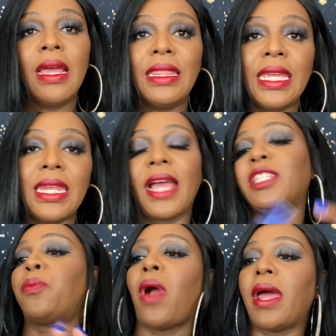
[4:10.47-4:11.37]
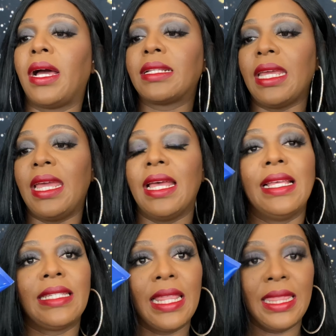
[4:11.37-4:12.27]
The next product
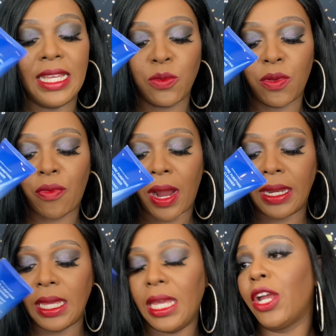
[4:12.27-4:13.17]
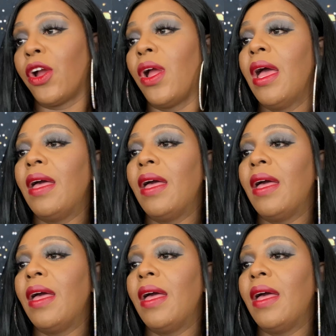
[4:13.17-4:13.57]
is this one right here.